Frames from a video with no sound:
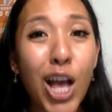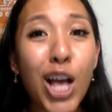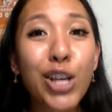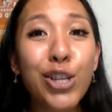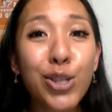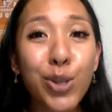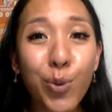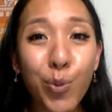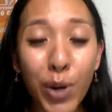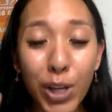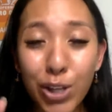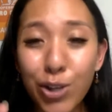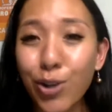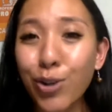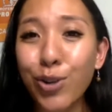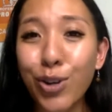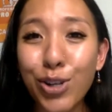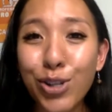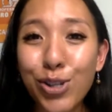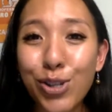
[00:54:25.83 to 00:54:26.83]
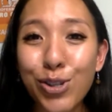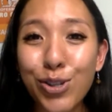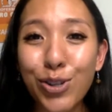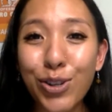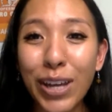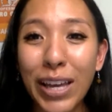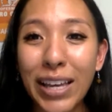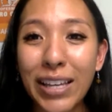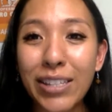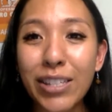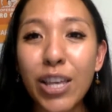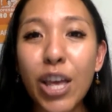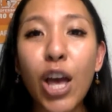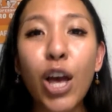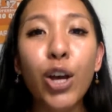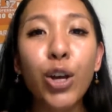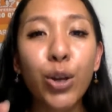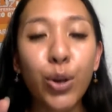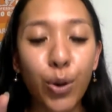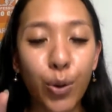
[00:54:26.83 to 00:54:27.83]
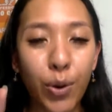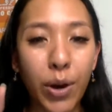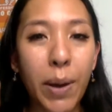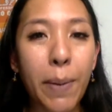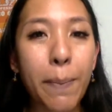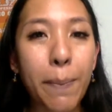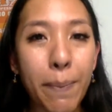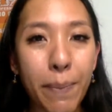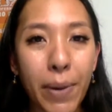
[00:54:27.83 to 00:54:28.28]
So what you're going to do is go and